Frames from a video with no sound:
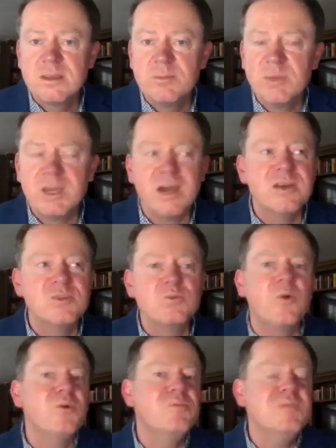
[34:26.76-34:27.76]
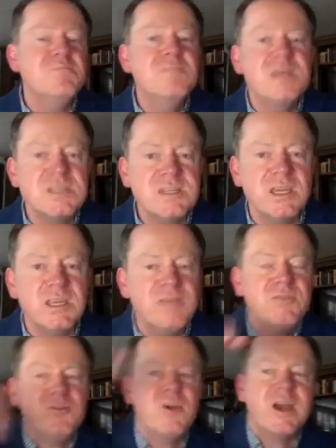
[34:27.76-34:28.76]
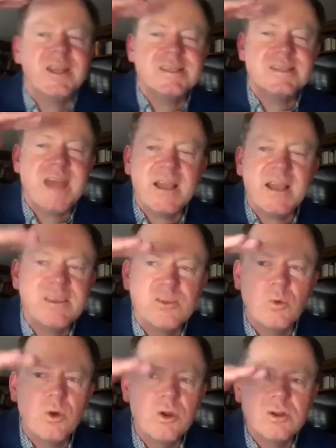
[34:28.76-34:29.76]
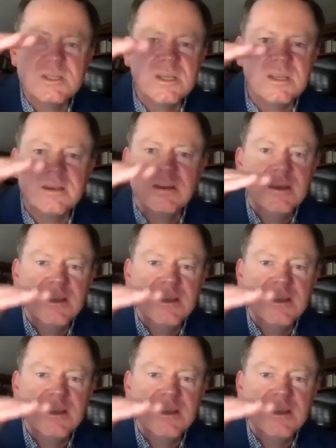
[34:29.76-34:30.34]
Because what would be missing, even if you had exactly the words that